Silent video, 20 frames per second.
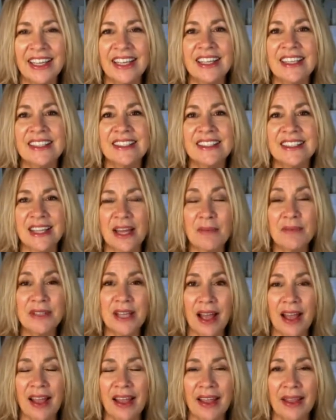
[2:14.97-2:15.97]

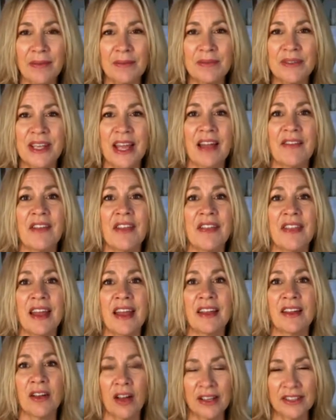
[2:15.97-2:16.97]
Sometimes having
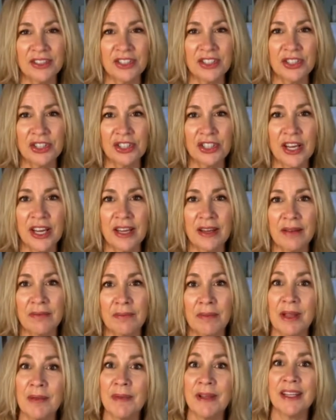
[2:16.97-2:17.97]
that concentrate,
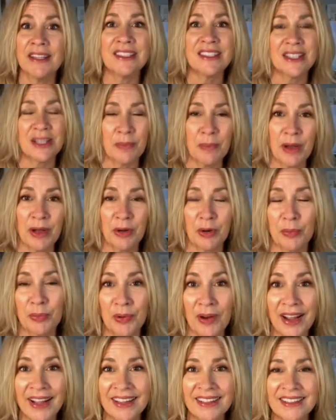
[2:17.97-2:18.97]
maybe it's the better
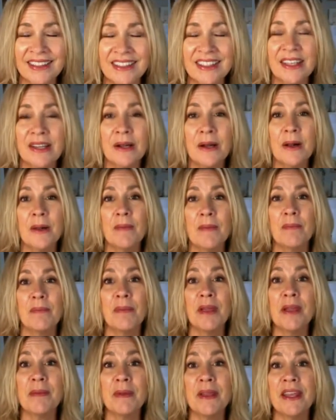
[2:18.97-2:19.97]
price.
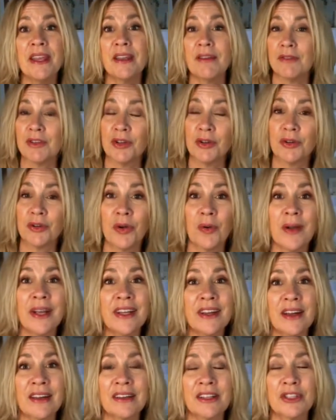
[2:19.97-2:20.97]
Maybe you're
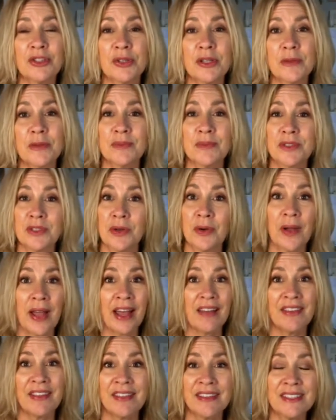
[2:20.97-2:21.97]
going on a trip, so
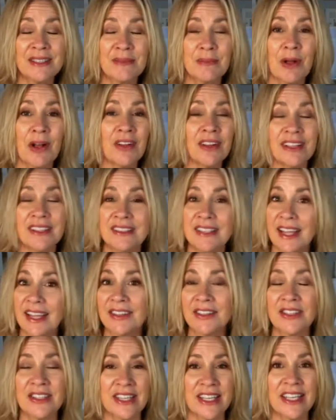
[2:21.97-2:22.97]
having the small
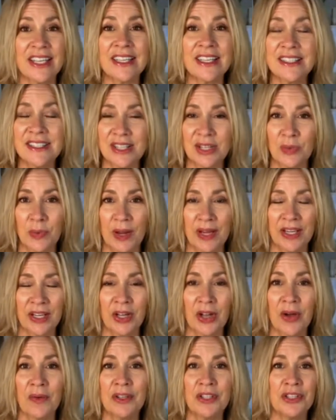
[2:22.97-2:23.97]
containers is the way to
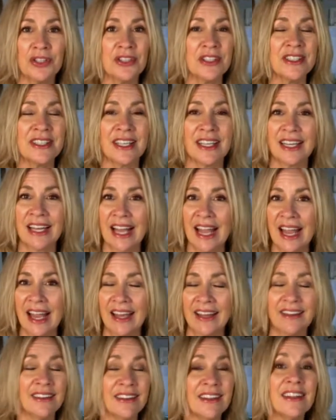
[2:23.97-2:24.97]
go, and you're just going to
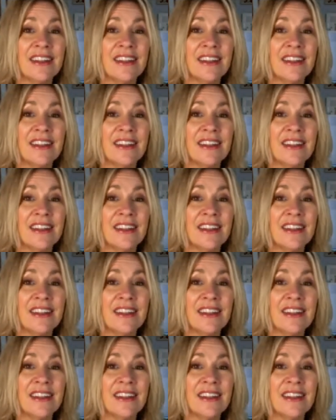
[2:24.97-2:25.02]
add